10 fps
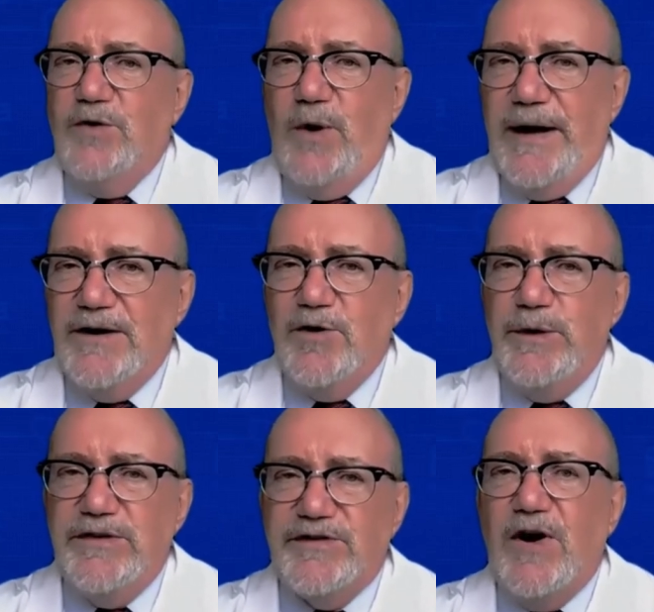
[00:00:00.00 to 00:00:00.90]
how do
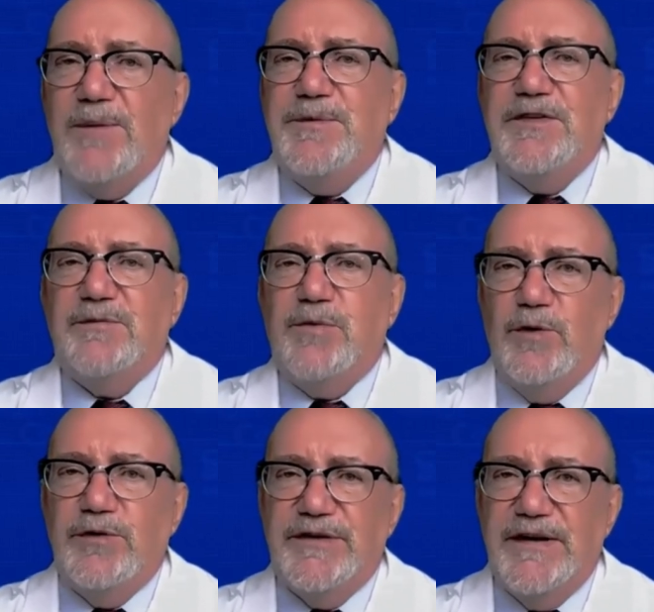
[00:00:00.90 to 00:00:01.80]
we stop this
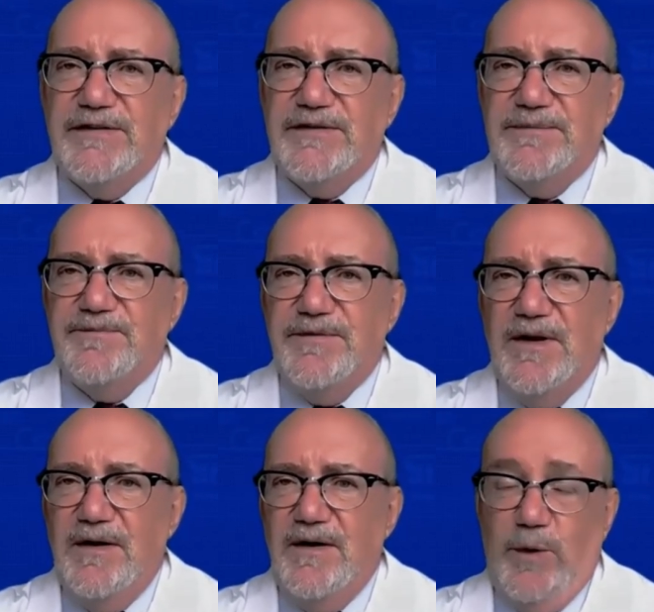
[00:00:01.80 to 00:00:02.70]
process?
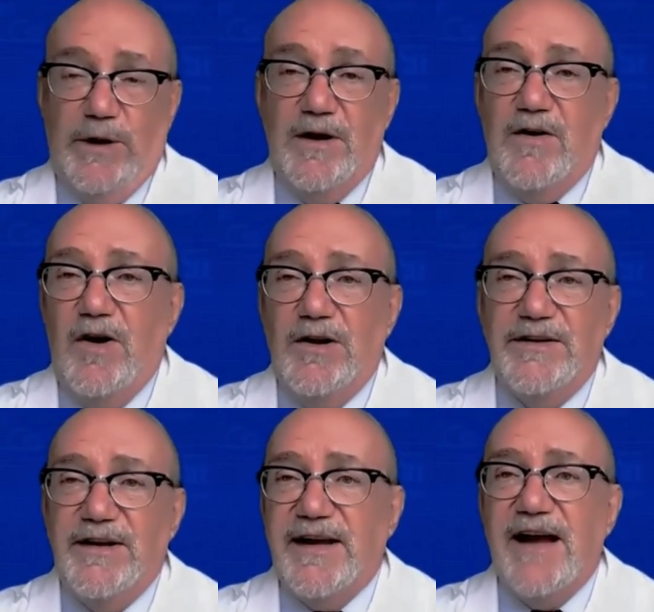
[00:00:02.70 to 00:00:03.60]
We could call
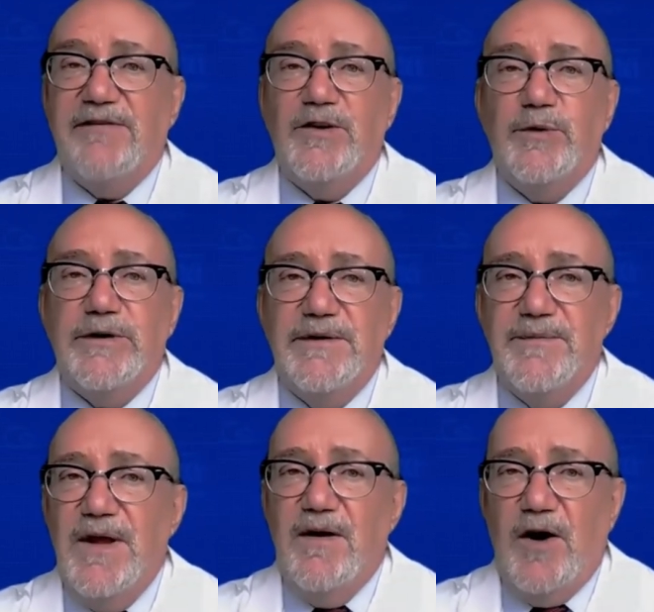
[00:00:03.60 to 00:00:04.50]
on the cavalry,
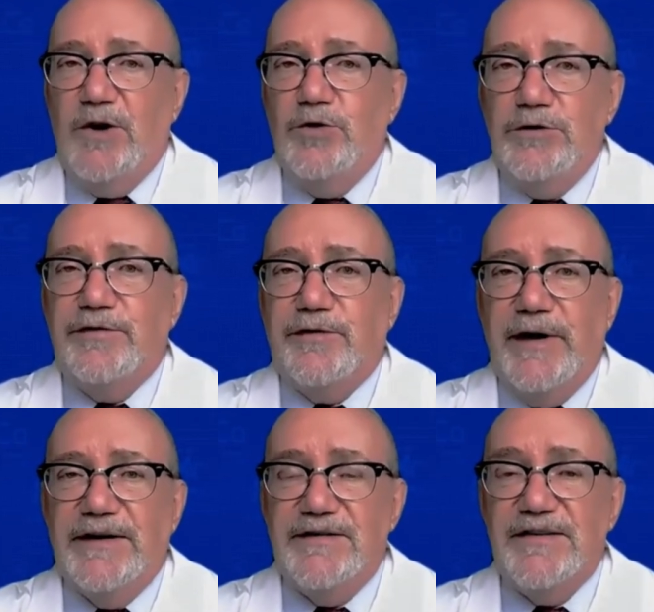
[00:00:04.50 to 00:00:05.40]
our good
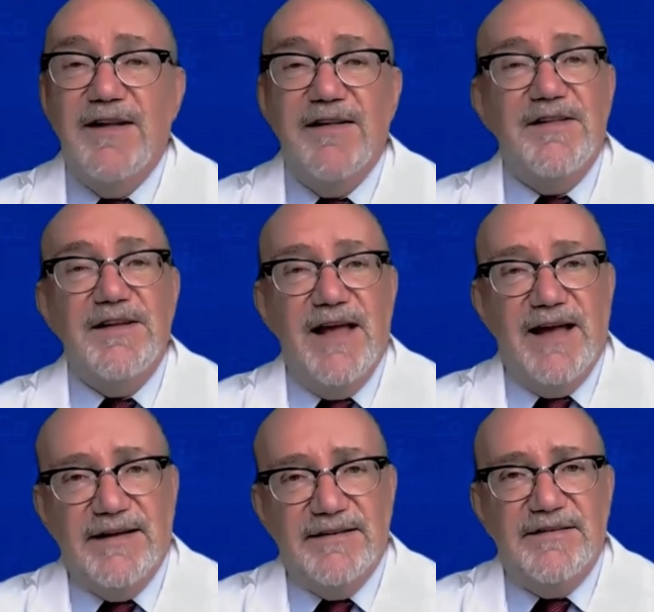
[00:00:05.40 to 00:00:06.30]
friends, the
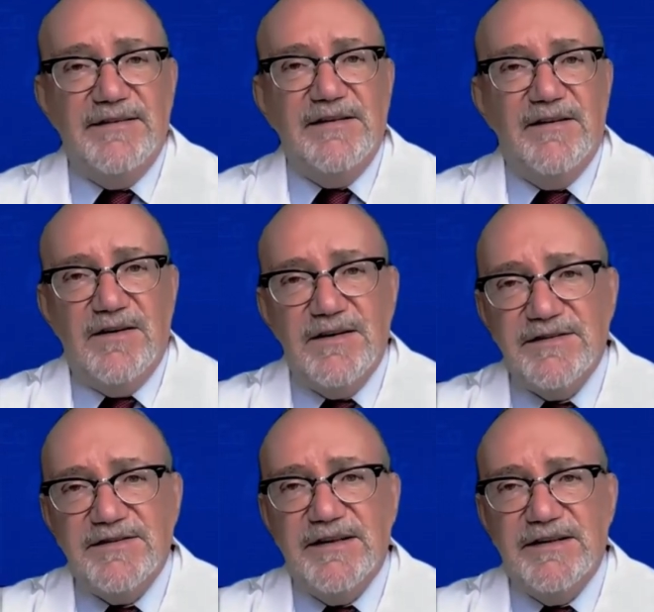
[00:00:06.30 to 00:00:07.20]

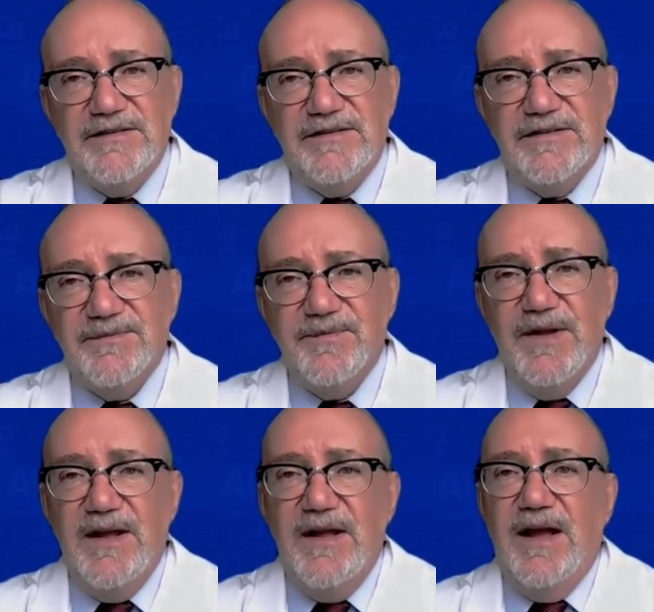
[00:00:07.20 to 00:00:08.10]
antioxidants.
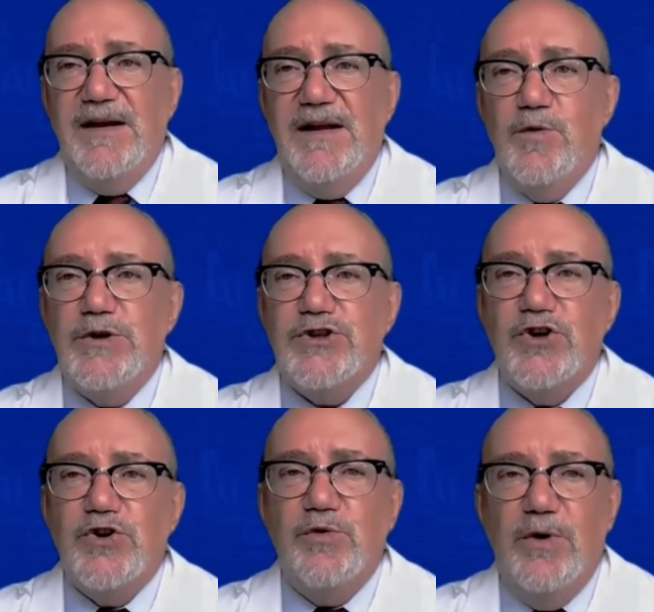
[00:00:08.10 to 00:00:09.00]
And here we
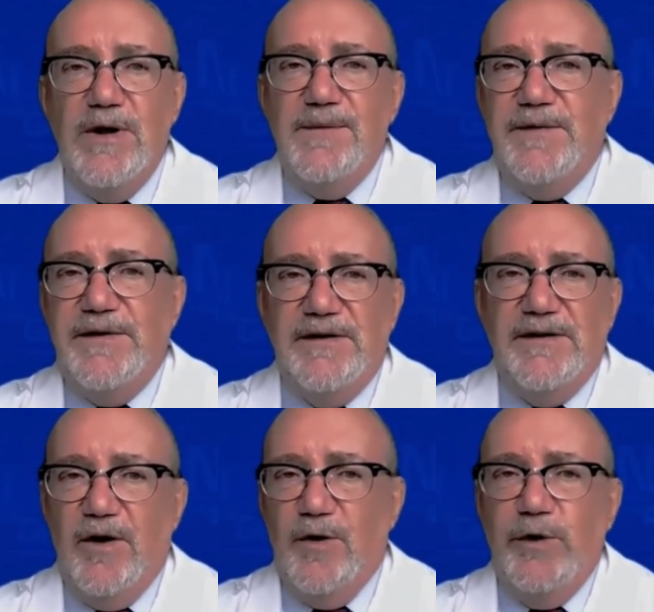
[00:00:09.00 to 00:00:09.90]
show
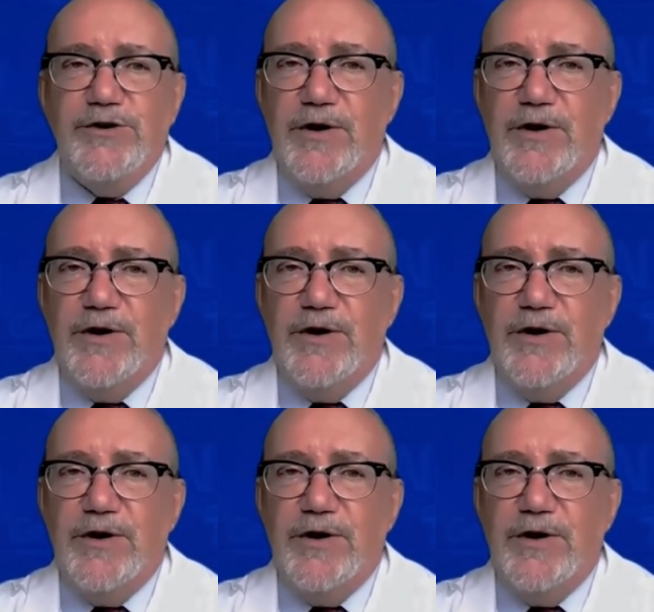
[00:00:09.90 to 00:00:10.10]
the original